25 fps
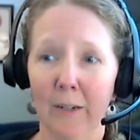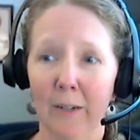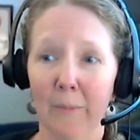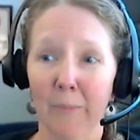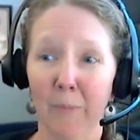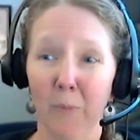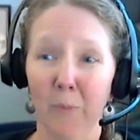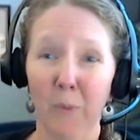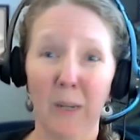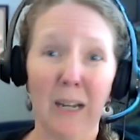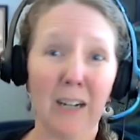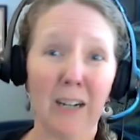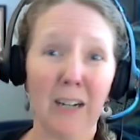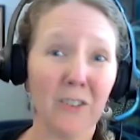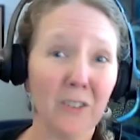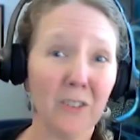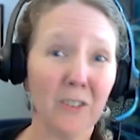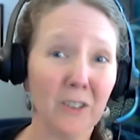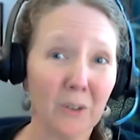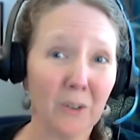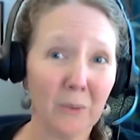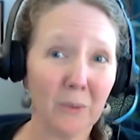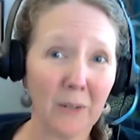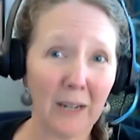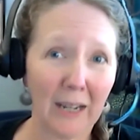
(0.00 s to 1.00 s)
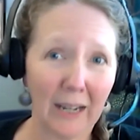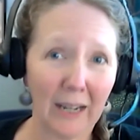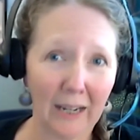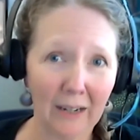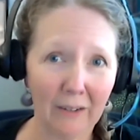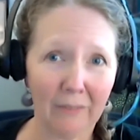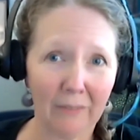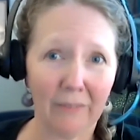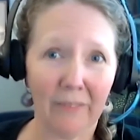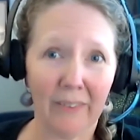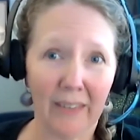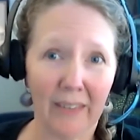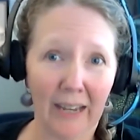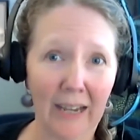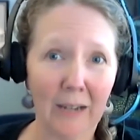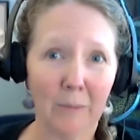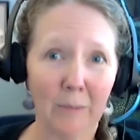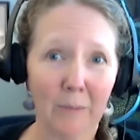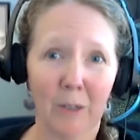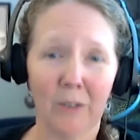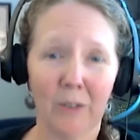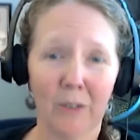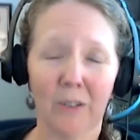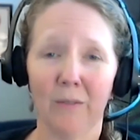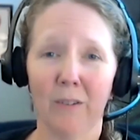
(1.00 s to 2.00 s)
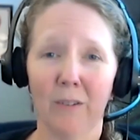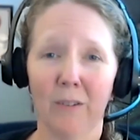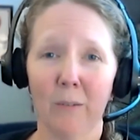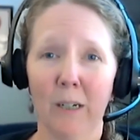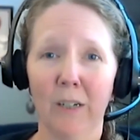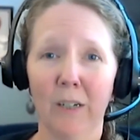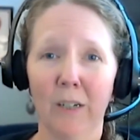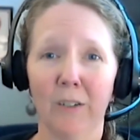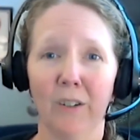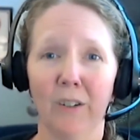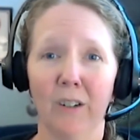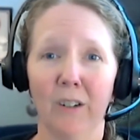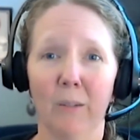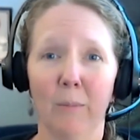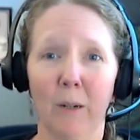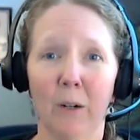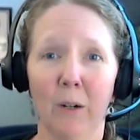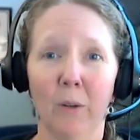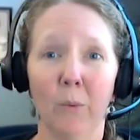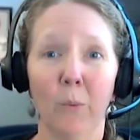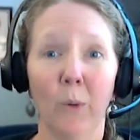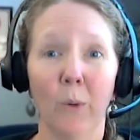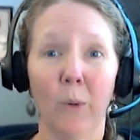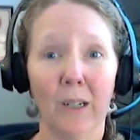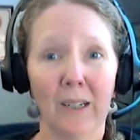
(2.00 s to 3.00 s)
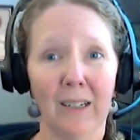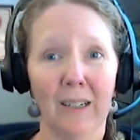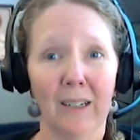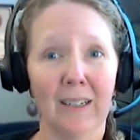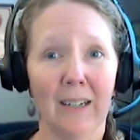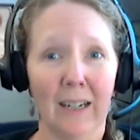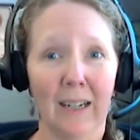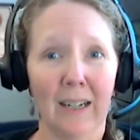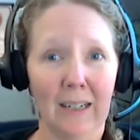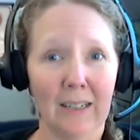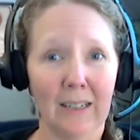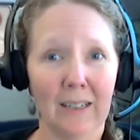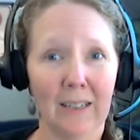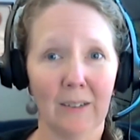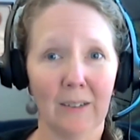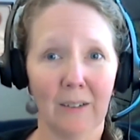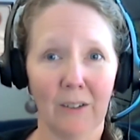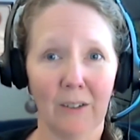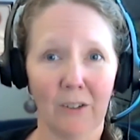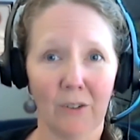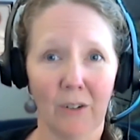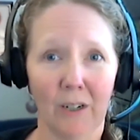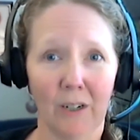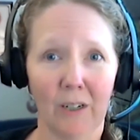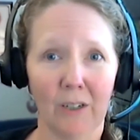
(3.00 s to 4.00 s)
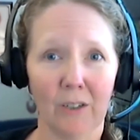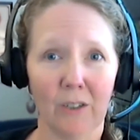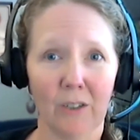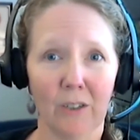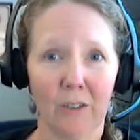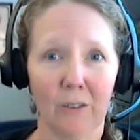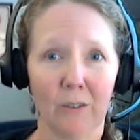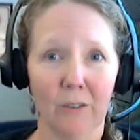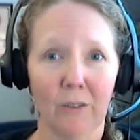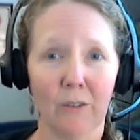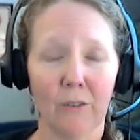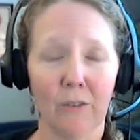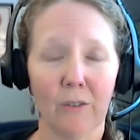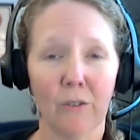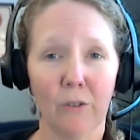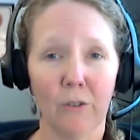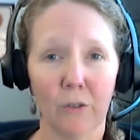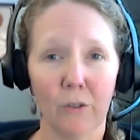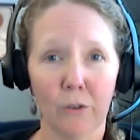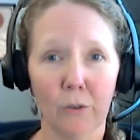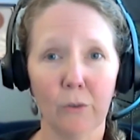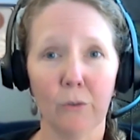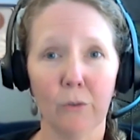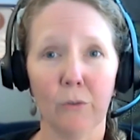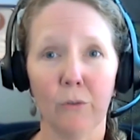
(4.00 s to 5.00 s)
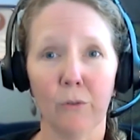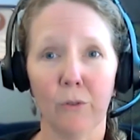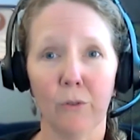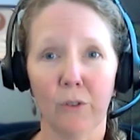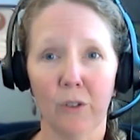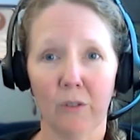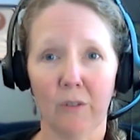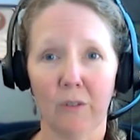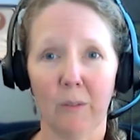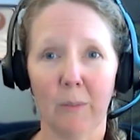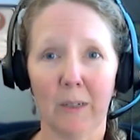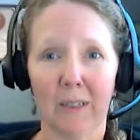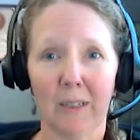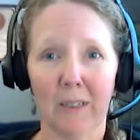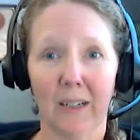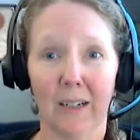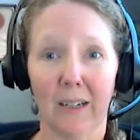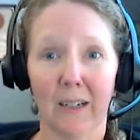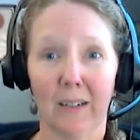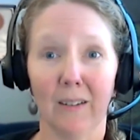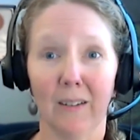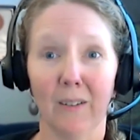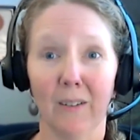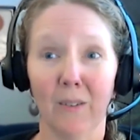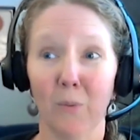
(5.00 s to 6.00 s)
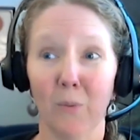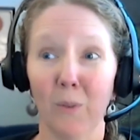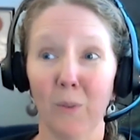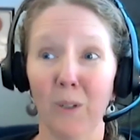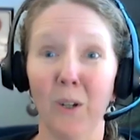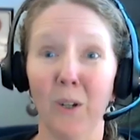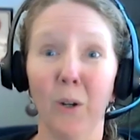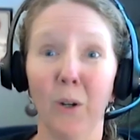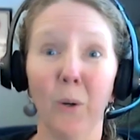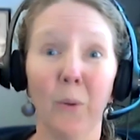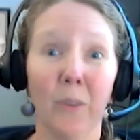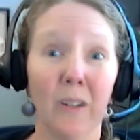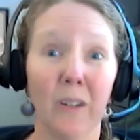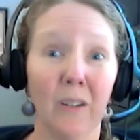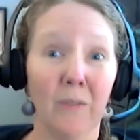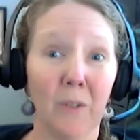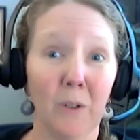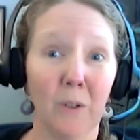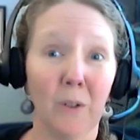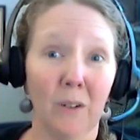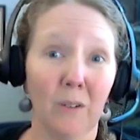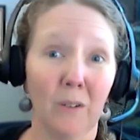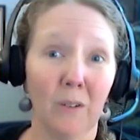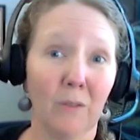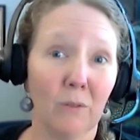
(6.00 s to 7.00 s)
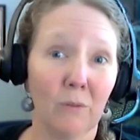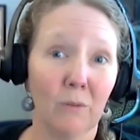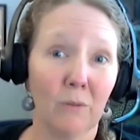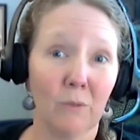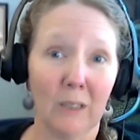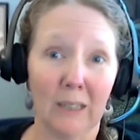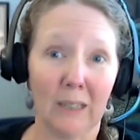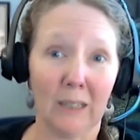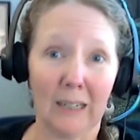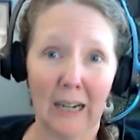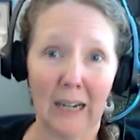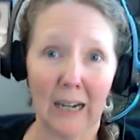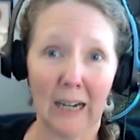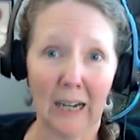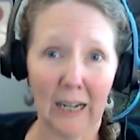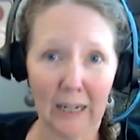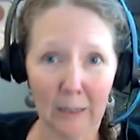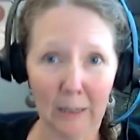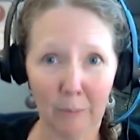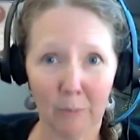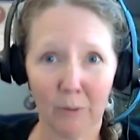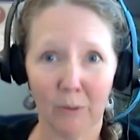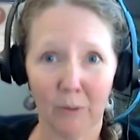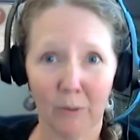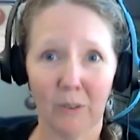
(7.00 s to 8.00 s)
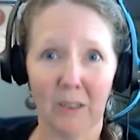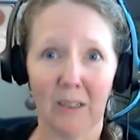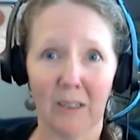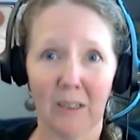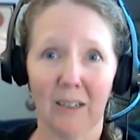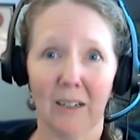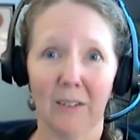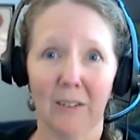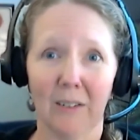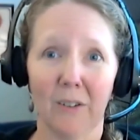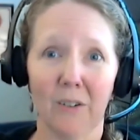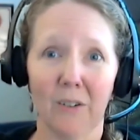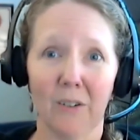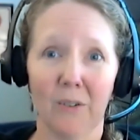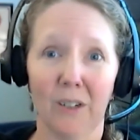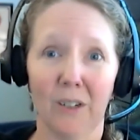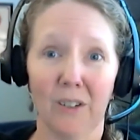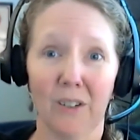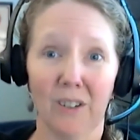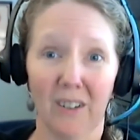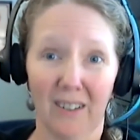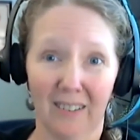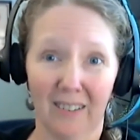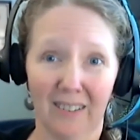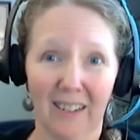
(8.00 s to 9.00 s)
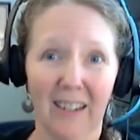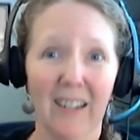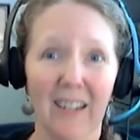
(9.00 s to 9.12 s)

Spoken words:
we actually don't have that much information about what dietary strategies do to uremic toxins. We know that if you have really high protein concentrations,